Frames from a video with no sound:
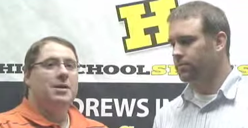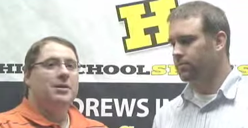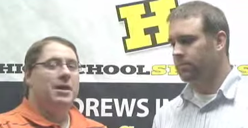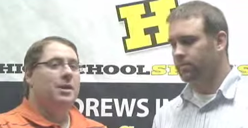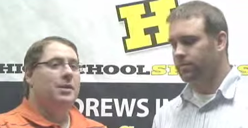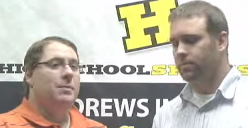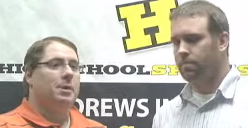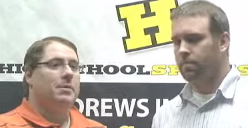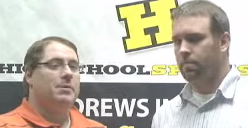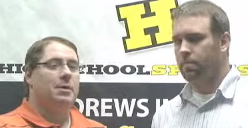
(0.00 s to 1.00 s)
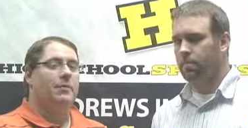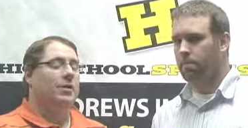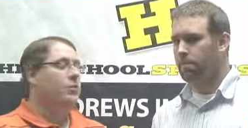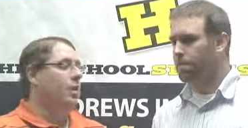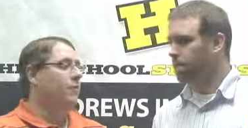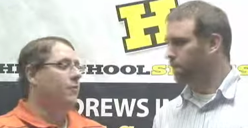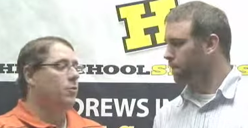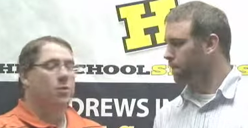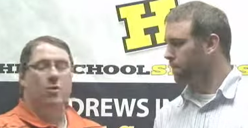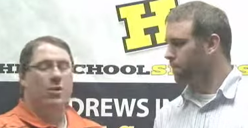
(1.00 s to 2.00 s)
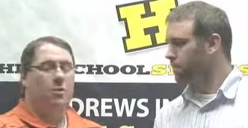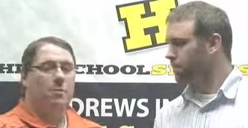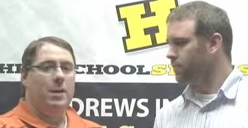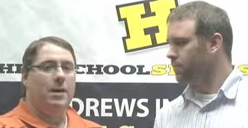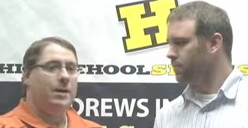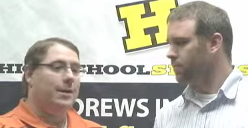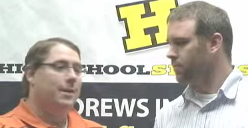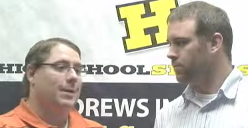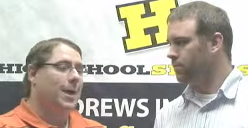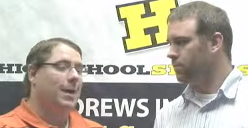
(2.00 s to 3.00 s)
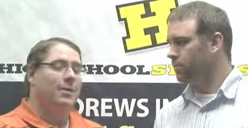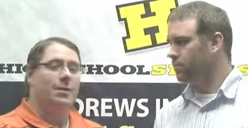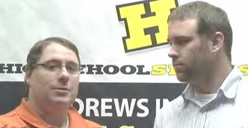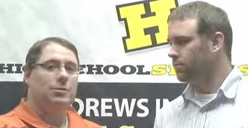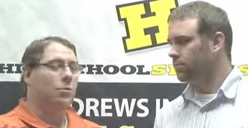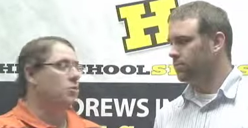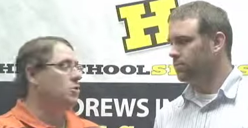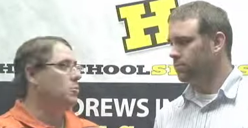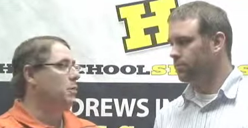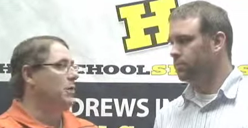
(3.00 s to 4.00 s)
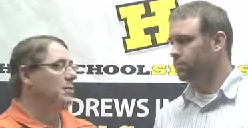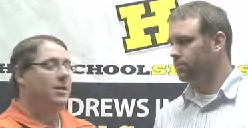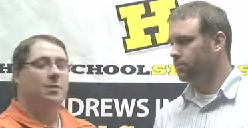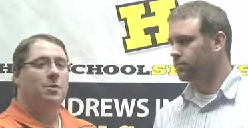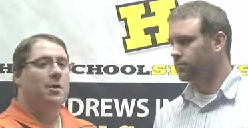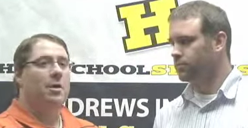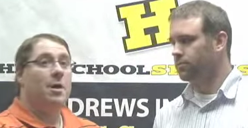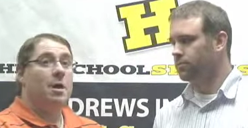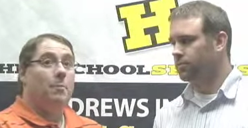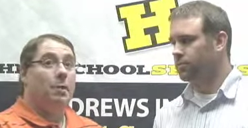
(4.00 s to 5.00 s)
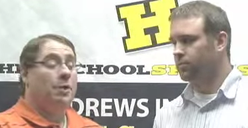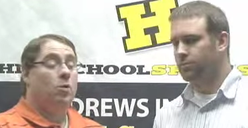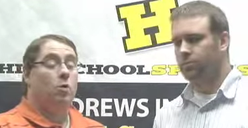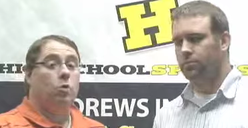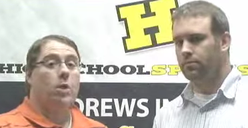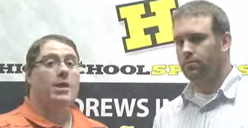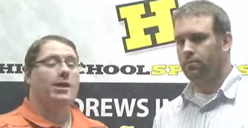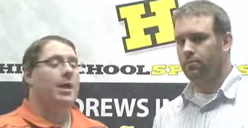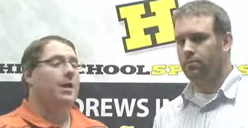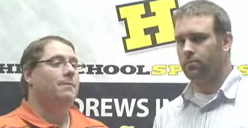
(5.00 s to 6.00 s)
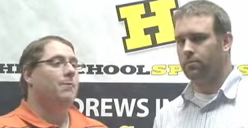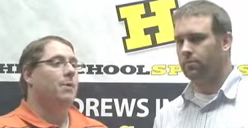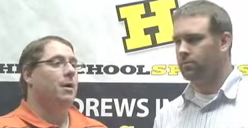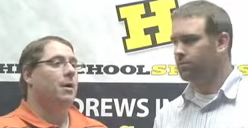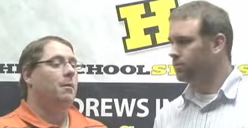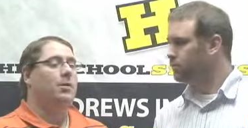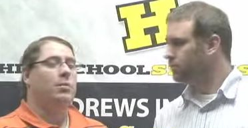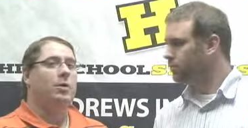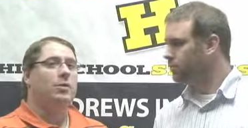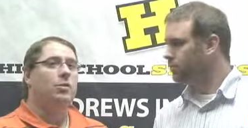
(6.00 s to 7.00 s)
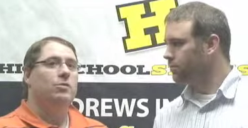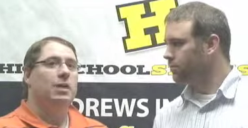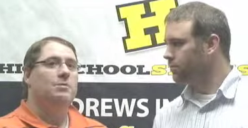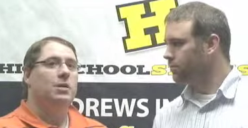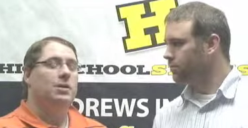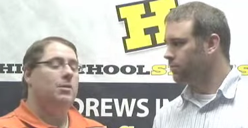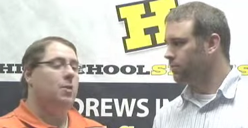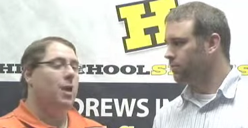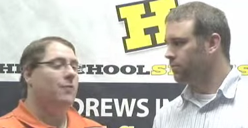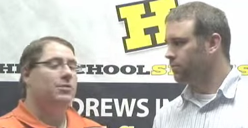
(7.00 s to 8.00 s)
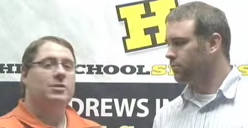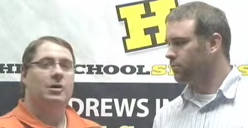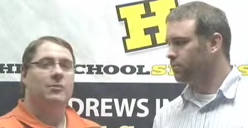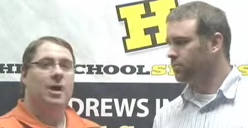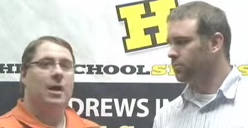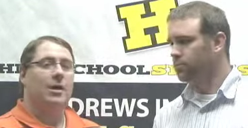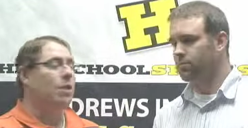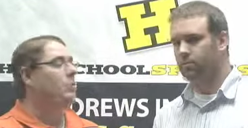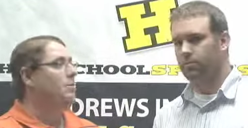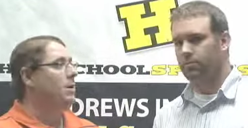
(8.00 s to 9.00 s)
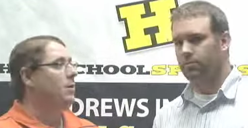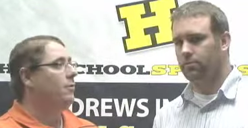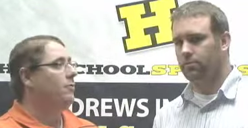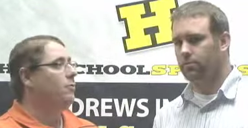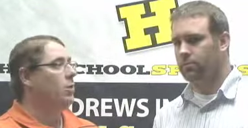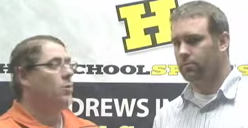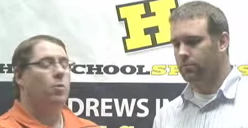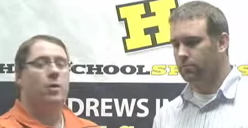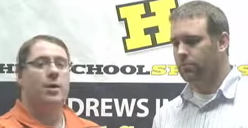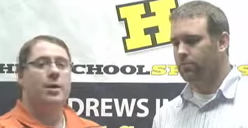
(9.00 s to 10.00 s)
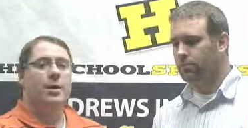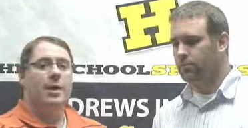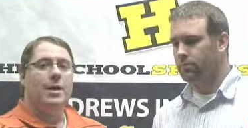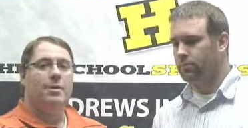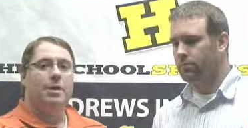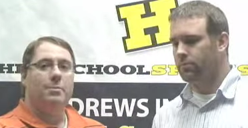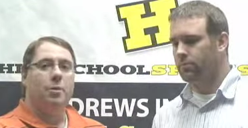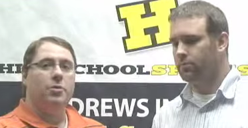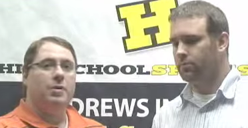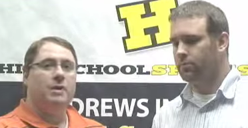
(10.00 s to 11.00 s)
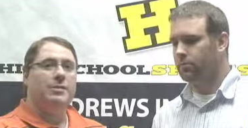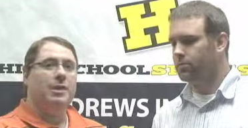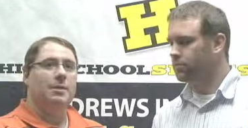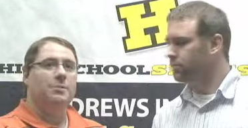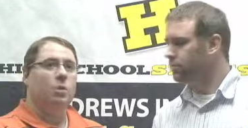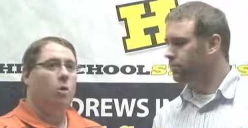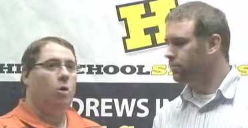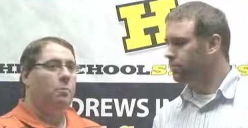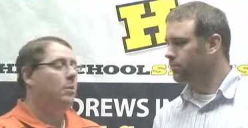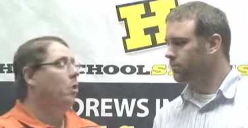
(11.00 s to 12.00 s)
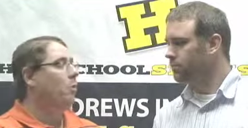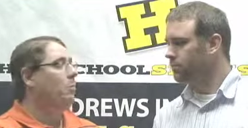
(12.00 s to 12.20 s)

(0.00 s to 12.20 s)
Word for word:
Speaker 1: They end up getting stuffed. They try a field goal, they don't make it, and then Catholic scores two plays later. Uh, but you know, great game uh, between two teams that you know obviously have gotten a little bit better from week one, and I think both of these teams are are, are